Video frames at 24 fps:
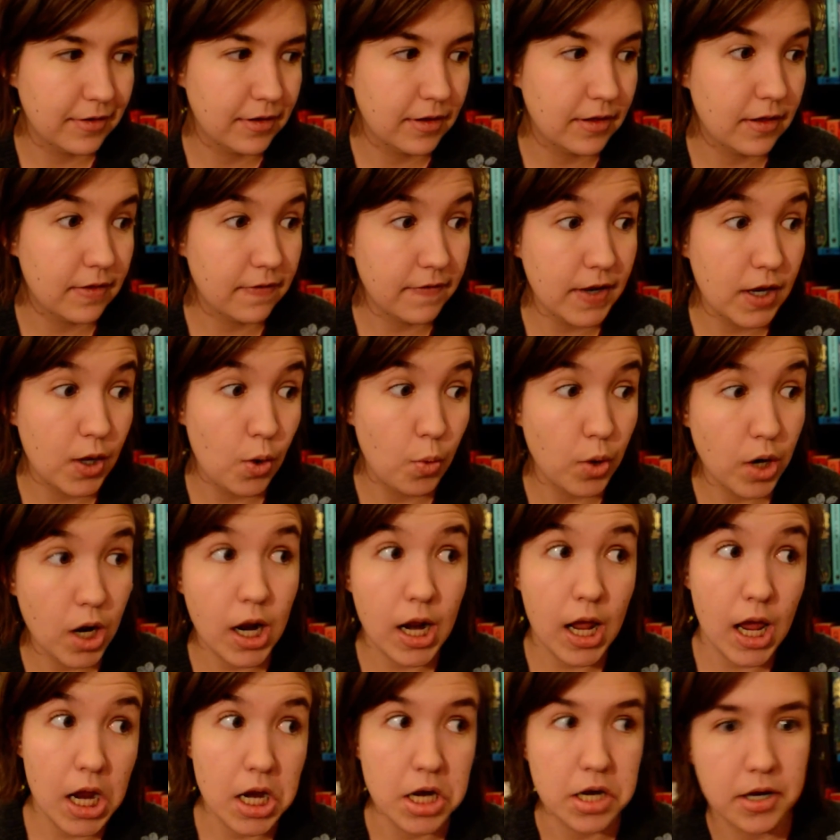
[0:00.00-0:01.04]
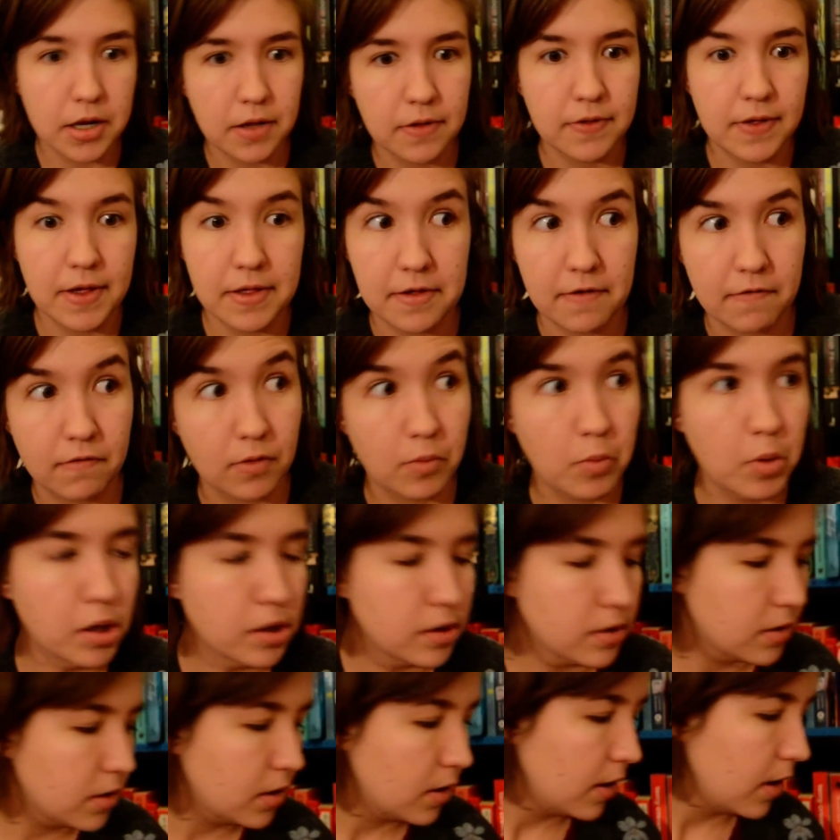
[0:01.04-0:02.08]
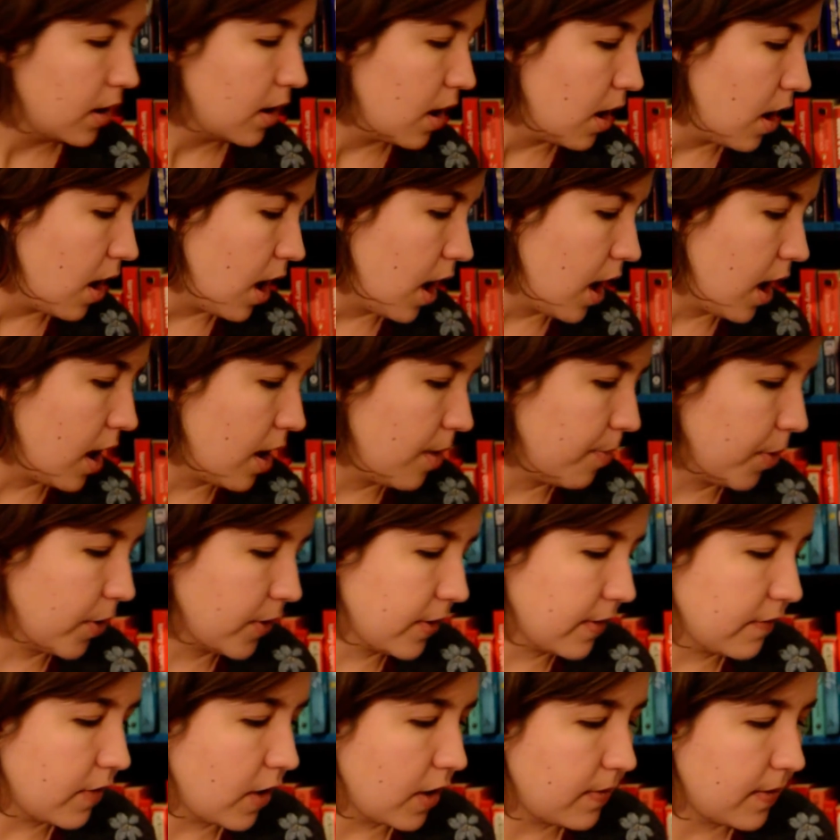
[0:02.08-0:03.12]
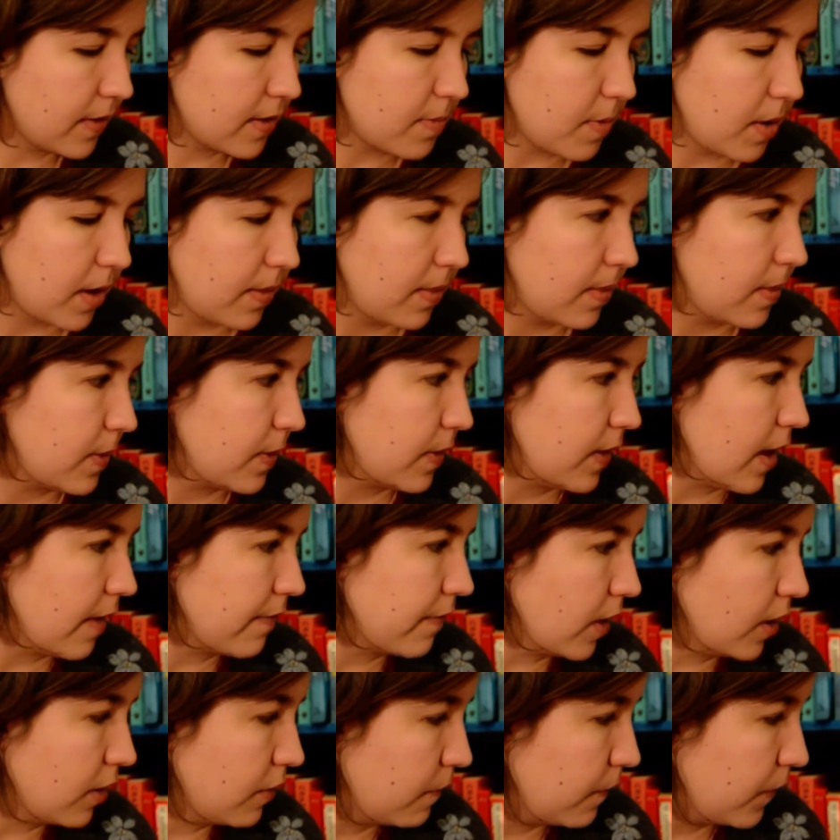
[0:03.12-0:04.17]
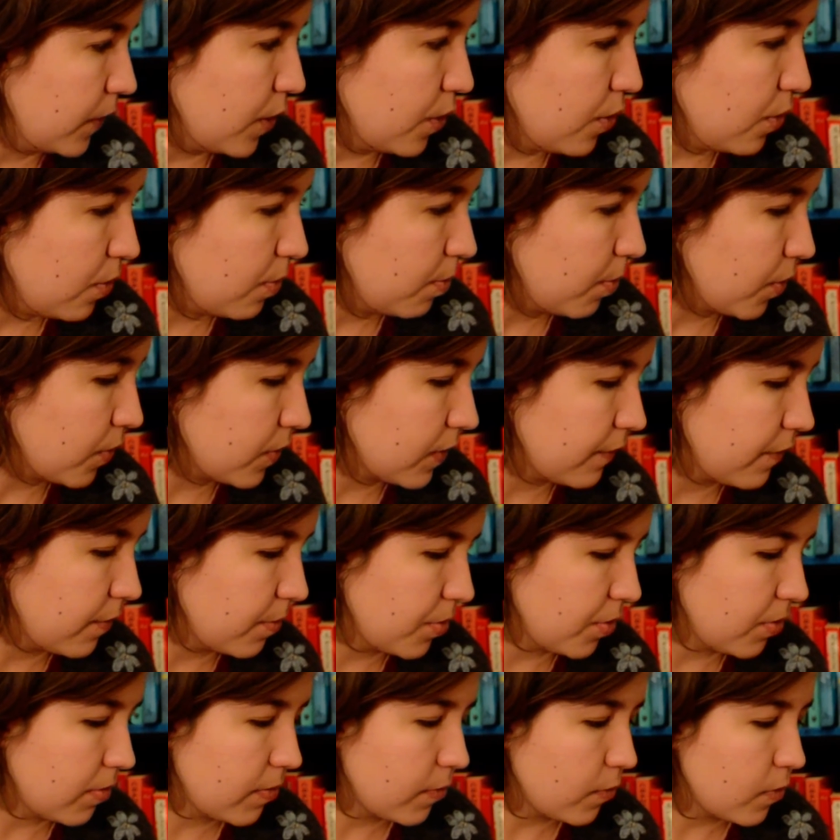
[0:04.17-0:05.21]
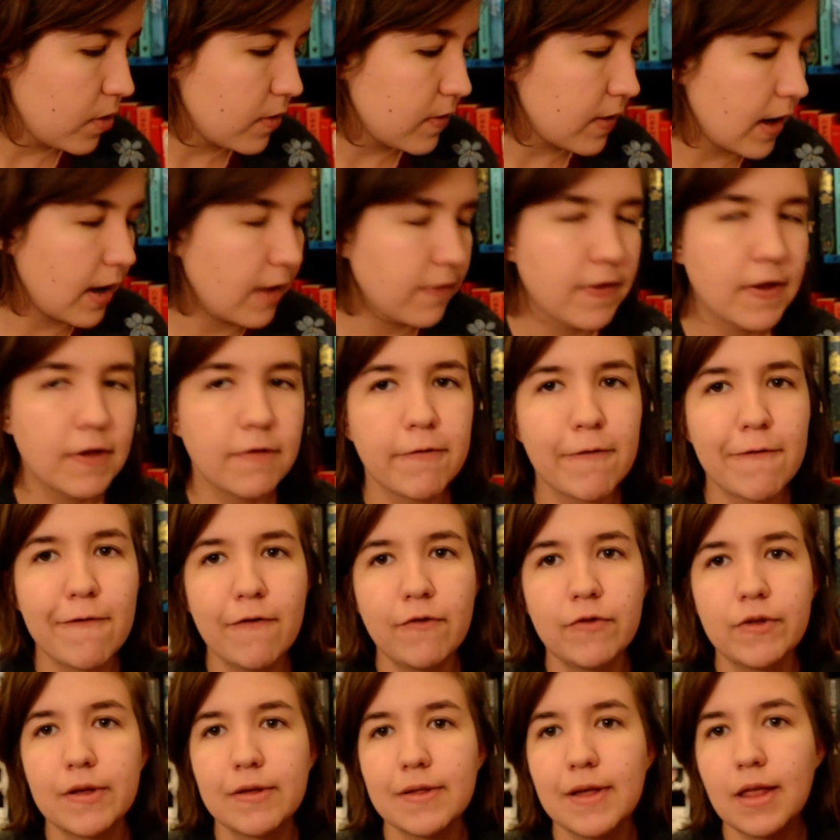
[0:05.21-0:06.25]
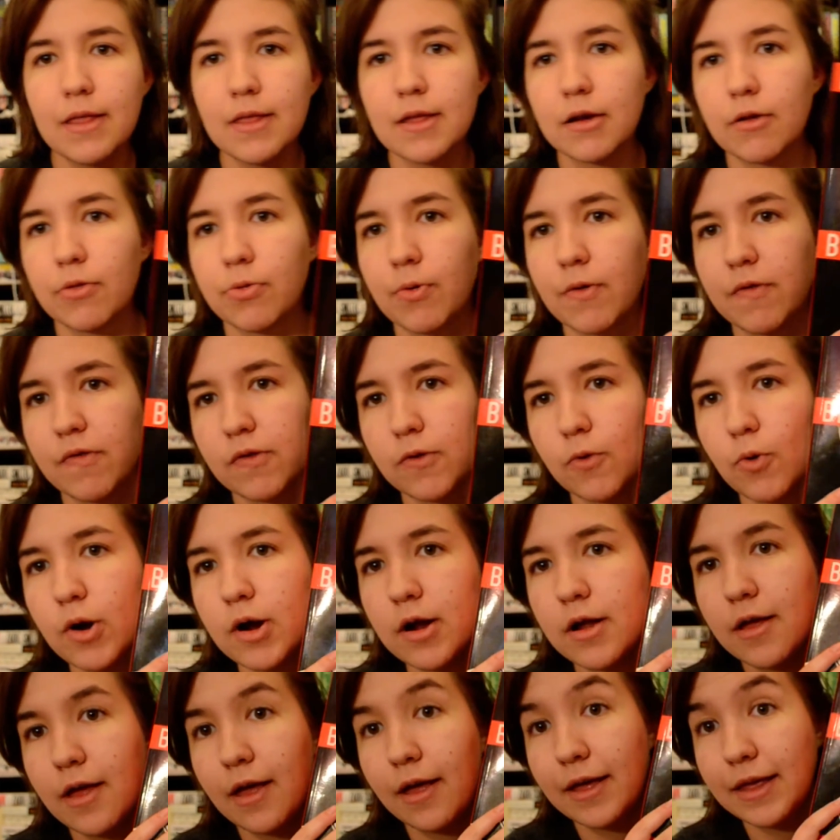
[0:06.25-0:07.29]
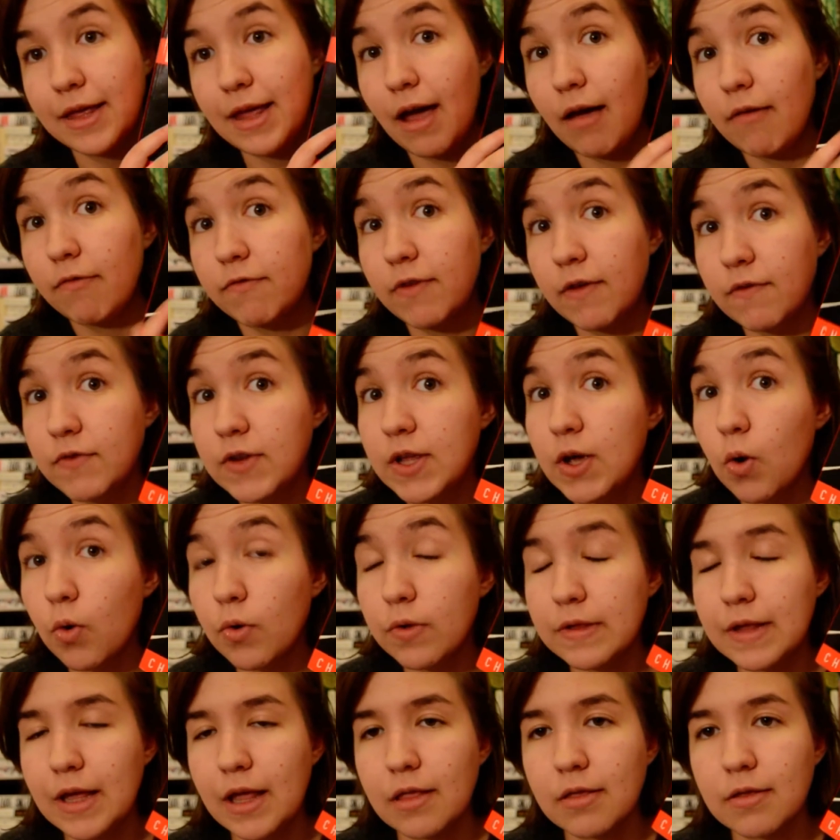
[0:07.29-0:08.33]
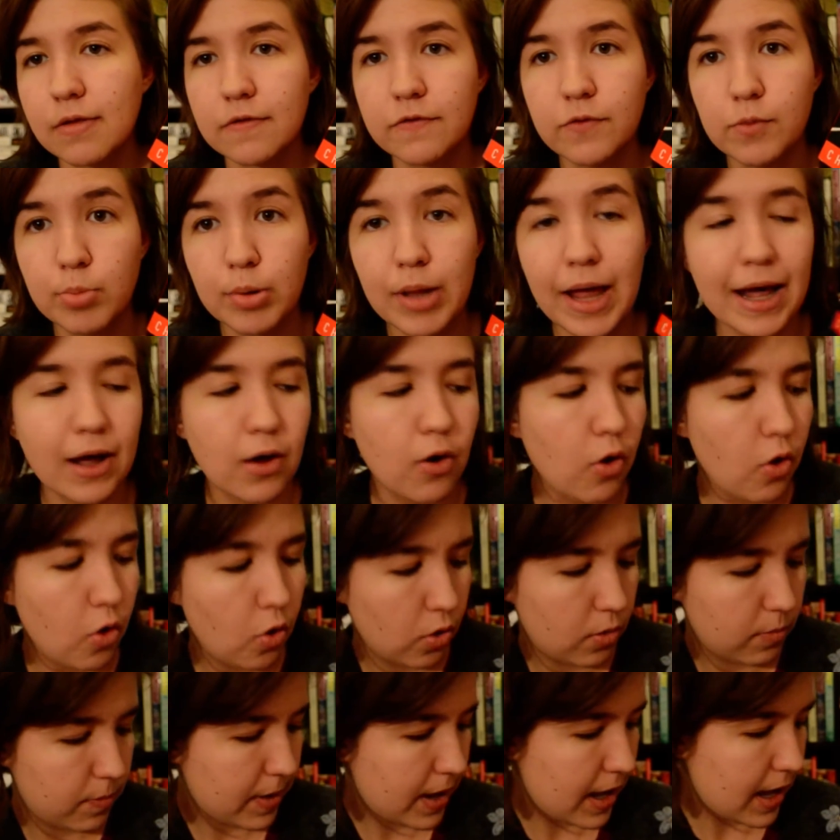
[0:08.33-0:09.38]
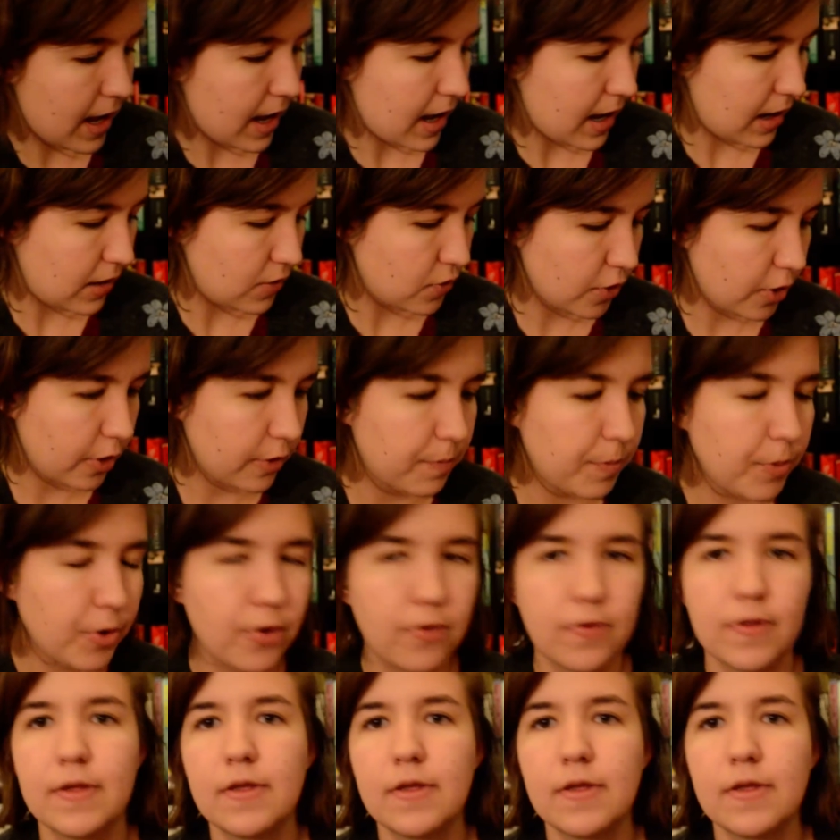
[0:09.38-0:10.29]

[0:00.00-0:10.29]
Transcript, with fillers: This video will not end, says everyone. Um, books I've gotten this month. I've gotten a few, mostly from thrift stores. I got this for 50 cents at a thrift store. Yeah, 50 whole cents for Black Hole by Charles Burns.